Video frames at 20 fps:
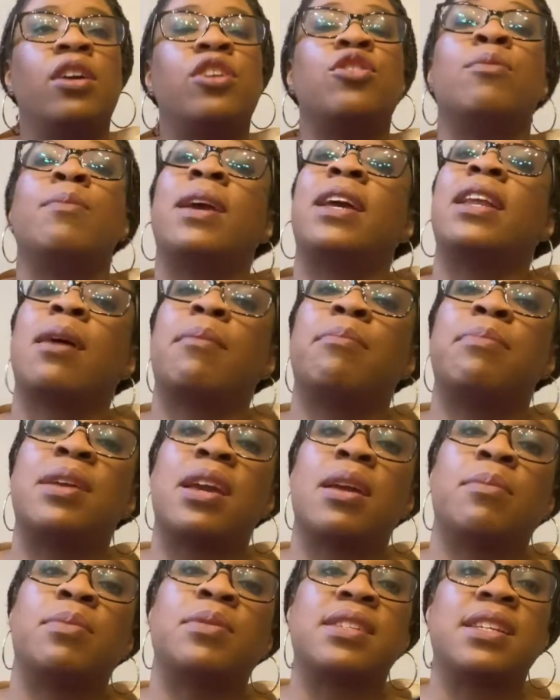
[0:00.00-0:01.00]
You may not
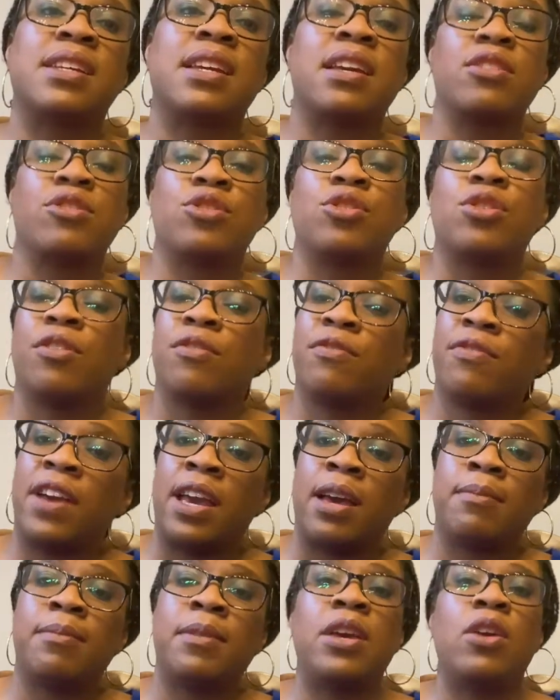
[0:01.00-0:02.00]
be able to get to your
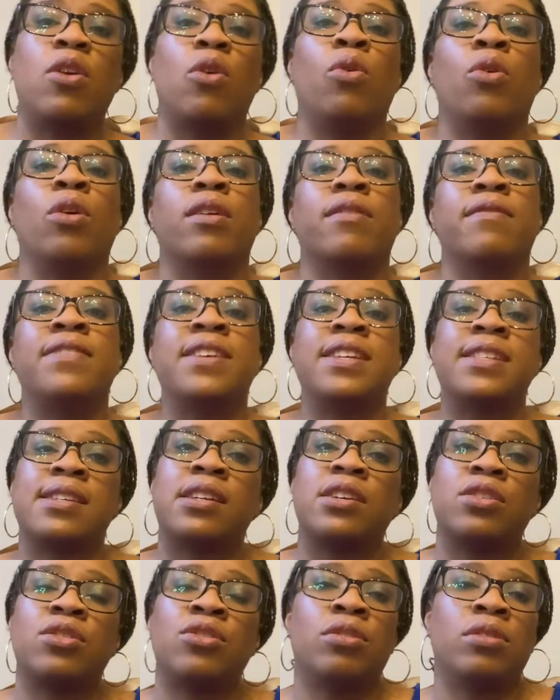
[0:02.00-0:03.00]
family or
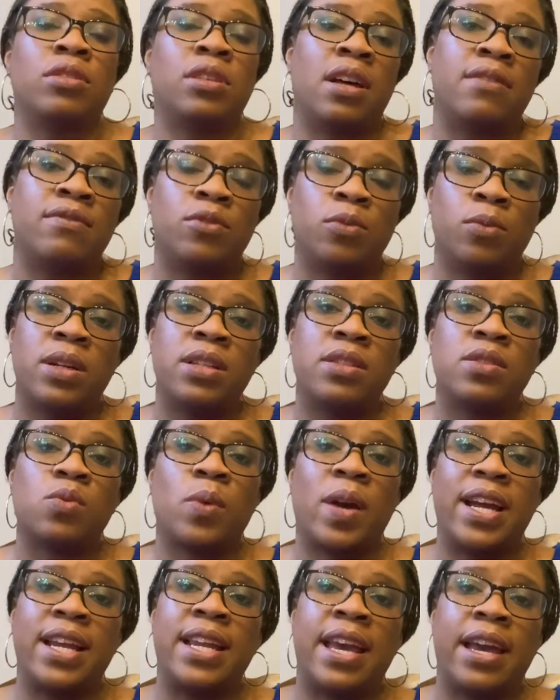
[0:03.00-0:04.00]
visit your loved ones
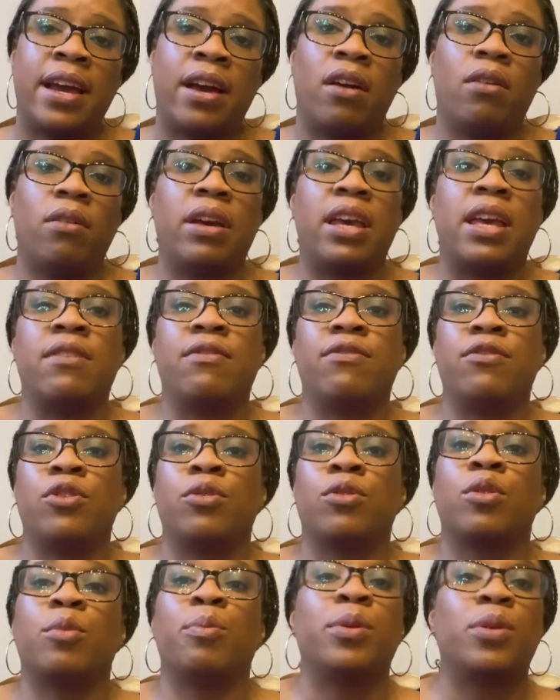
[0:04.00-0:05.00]
right now if
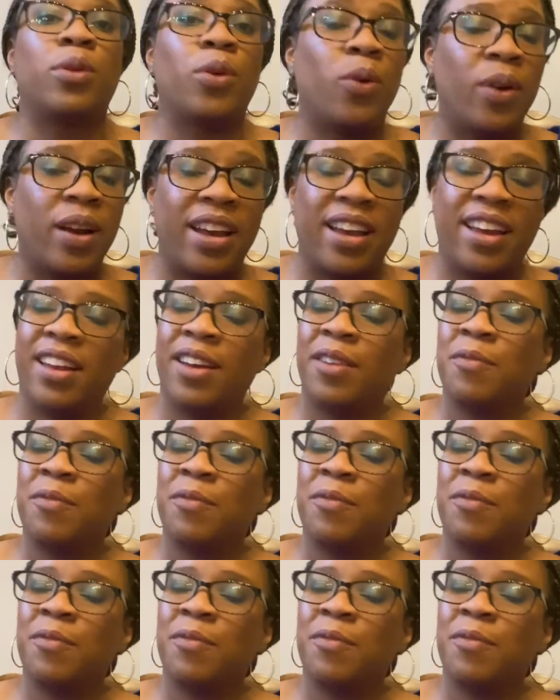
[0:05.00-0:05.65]
you're deployed.